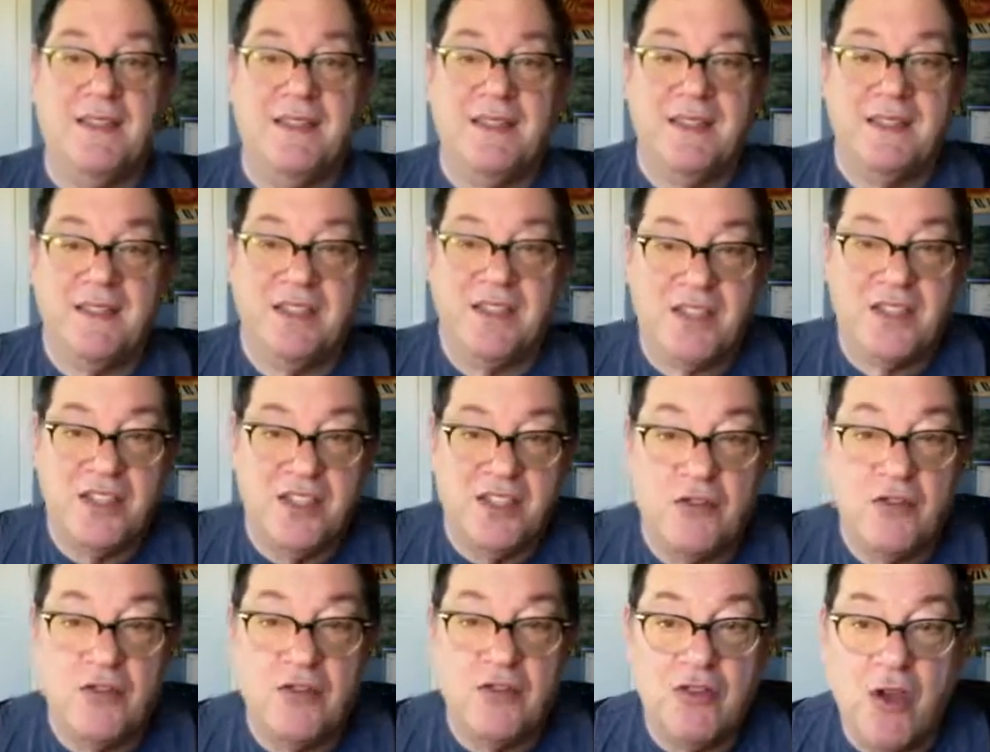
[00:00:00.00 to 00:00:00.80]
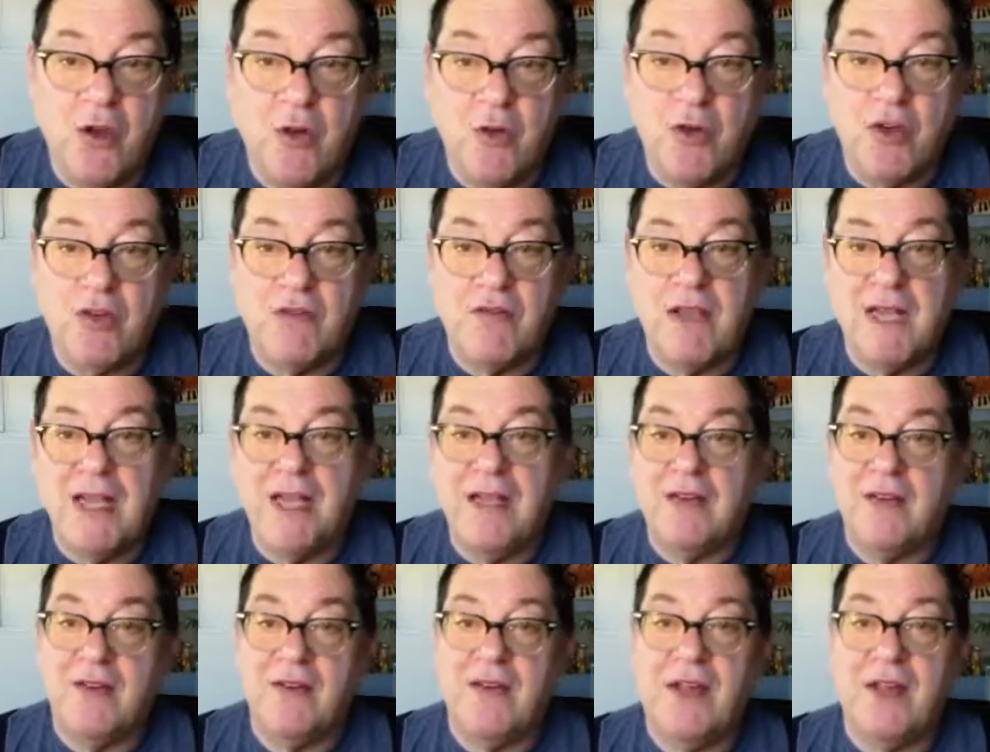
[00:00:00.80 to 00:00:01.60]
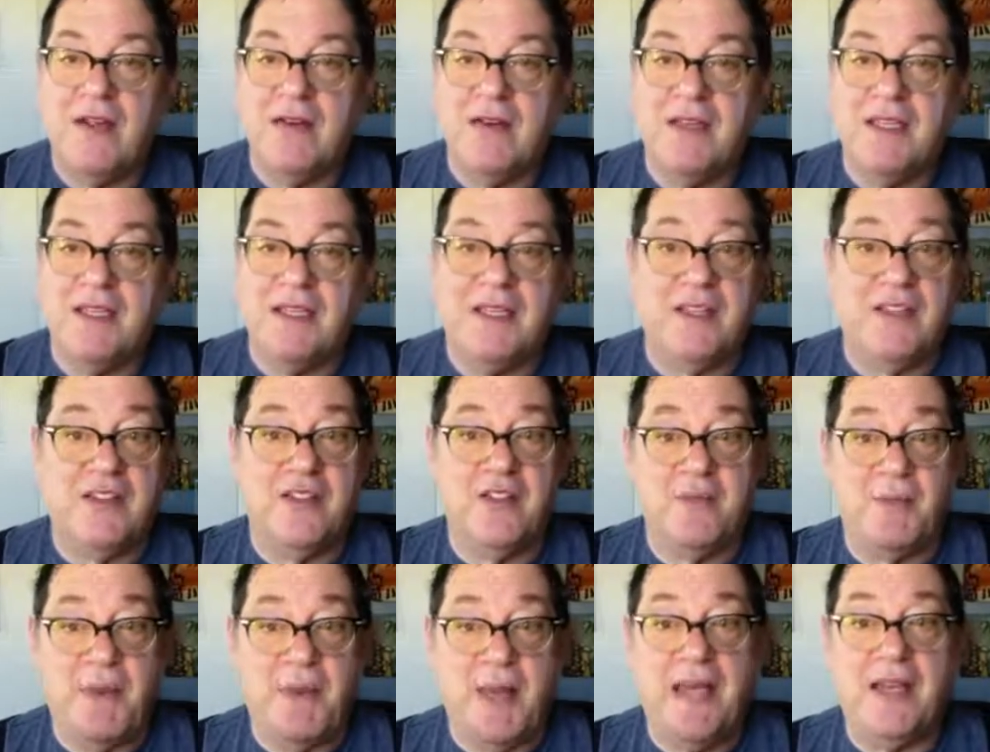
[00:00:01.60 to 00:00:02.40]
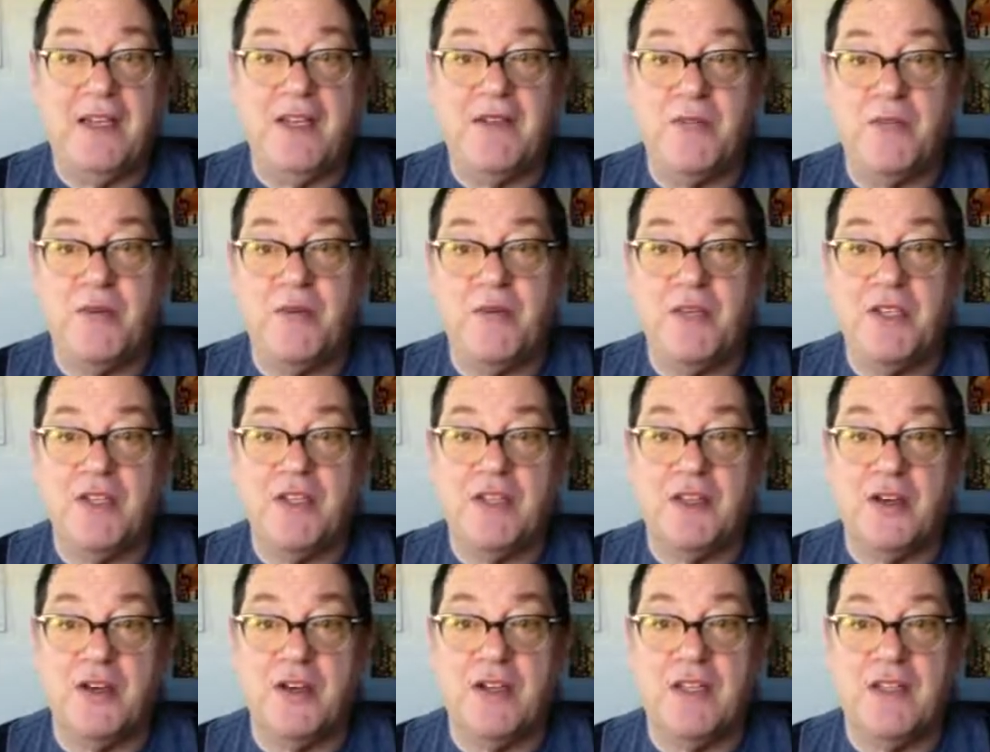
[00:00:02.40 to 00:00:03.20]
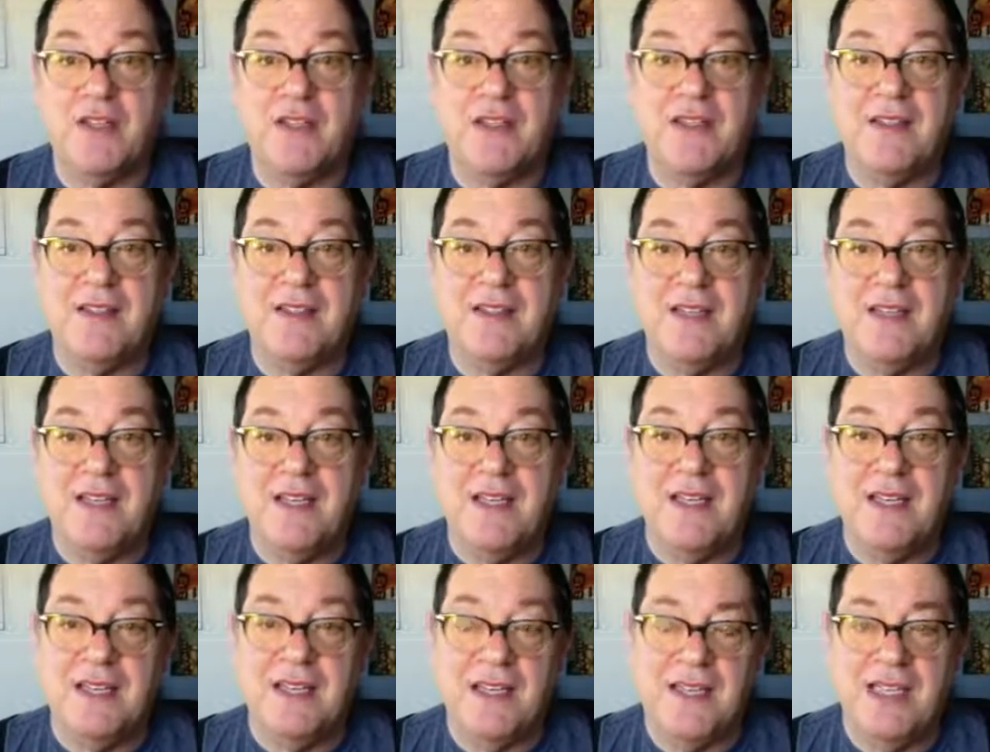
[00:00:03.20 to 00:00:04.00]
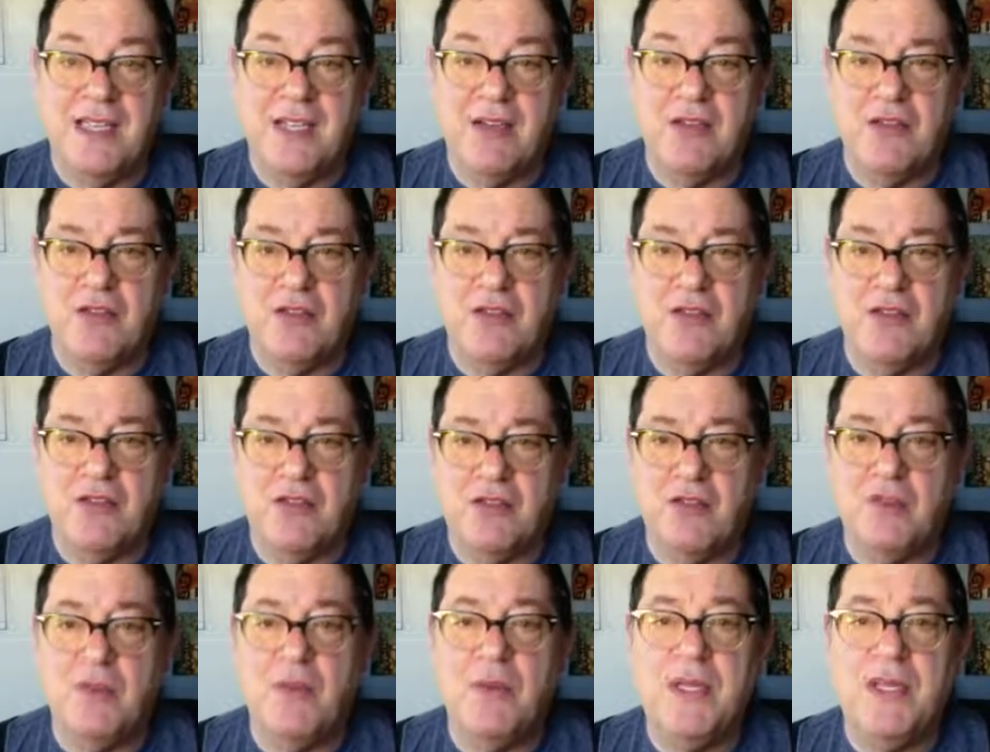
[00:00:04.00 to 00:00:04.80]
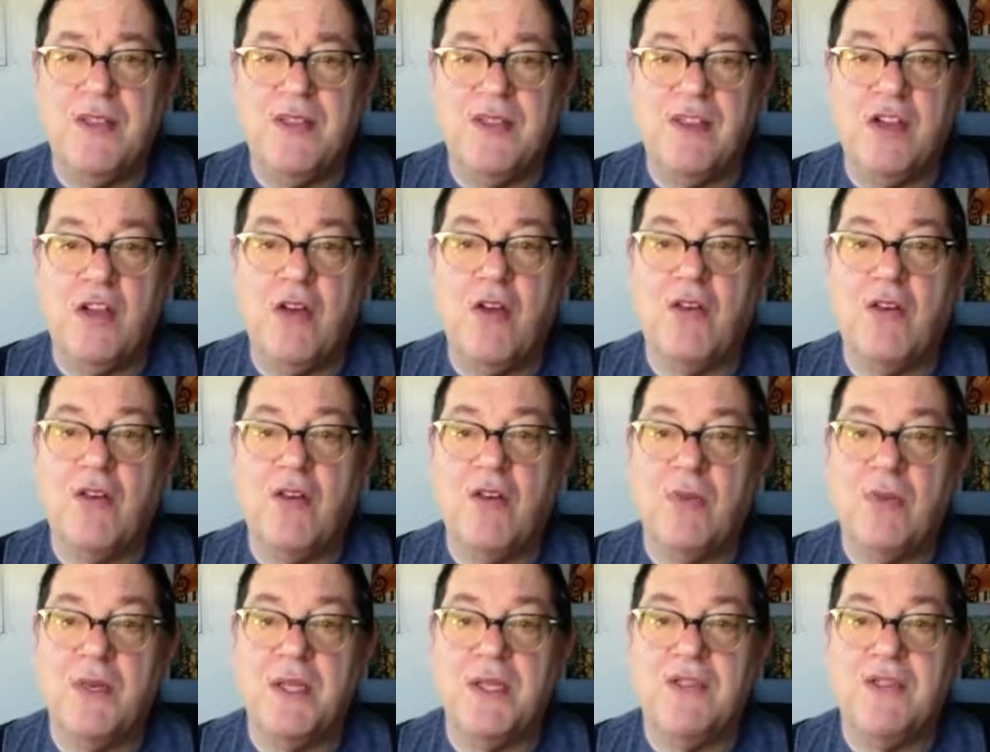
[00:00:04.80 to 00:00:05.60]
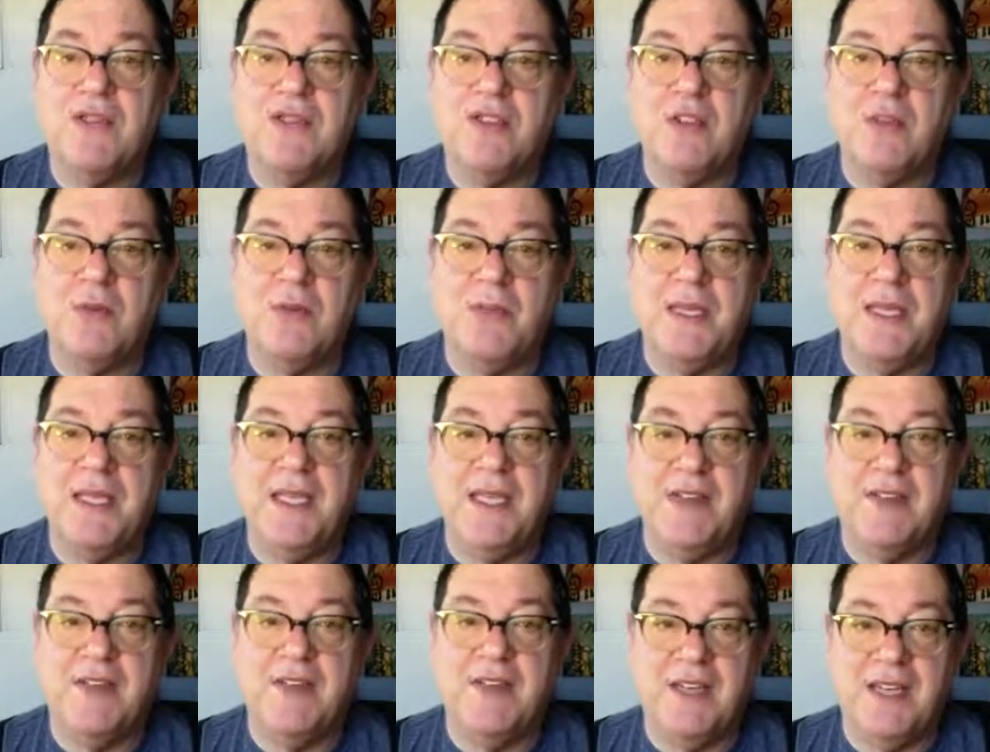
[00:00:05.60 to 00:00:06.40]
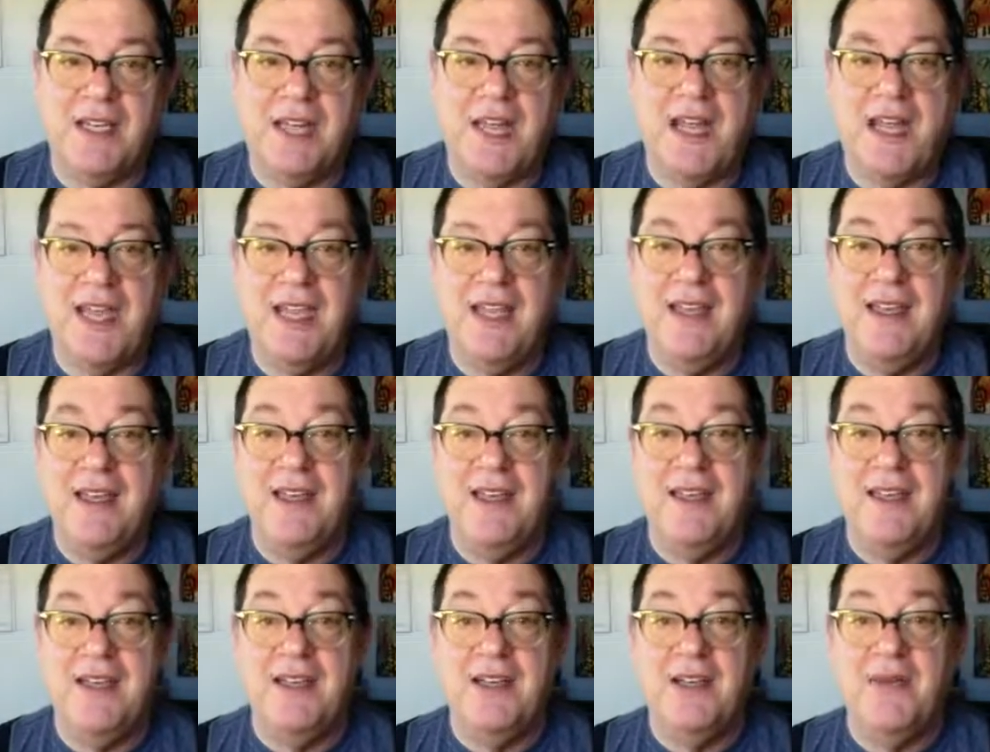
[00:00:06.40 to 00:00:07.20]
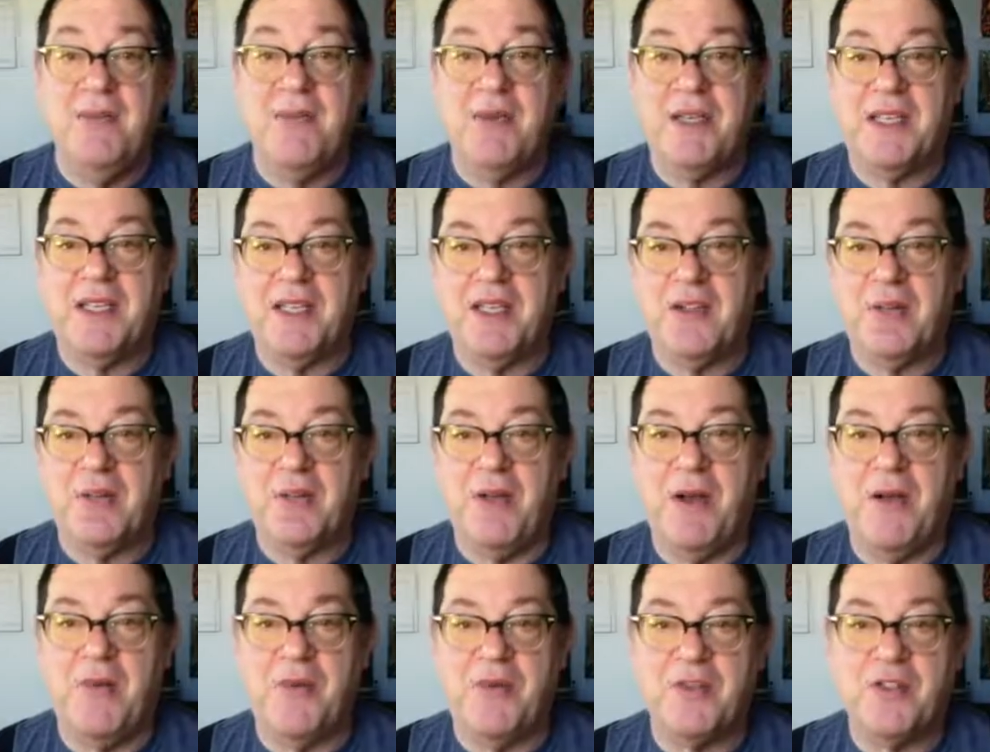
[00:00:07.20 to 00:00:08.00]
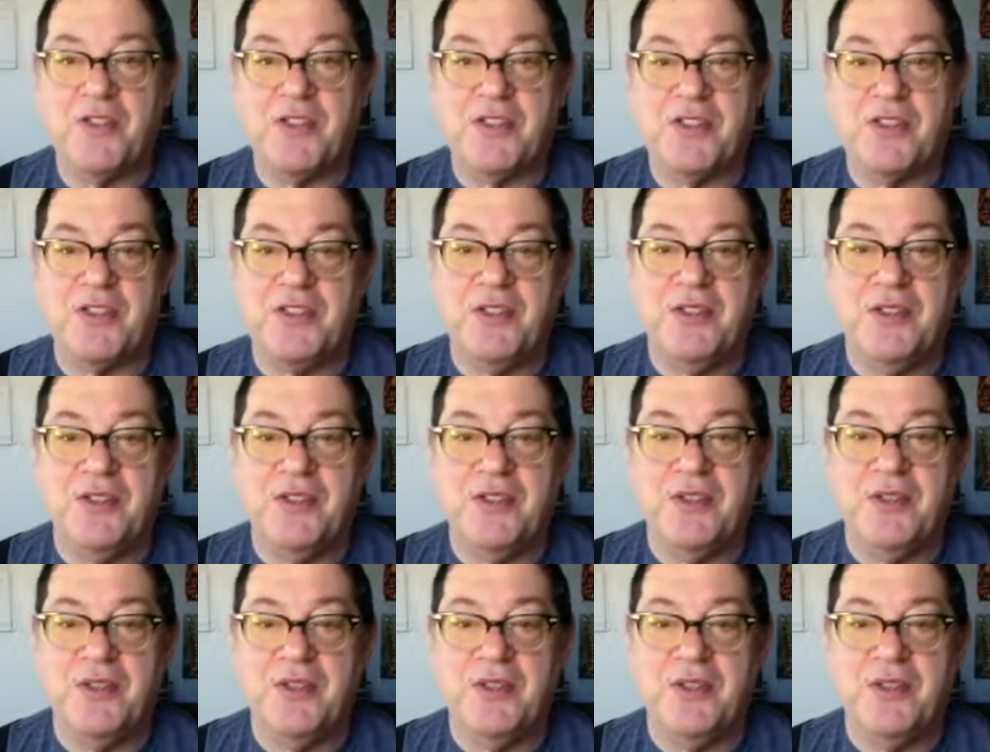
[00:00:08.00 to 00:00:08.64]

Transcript: Still going around. I didn't expect when we started this a year and two weeks ago that we'd still be here today. But guess what? We're still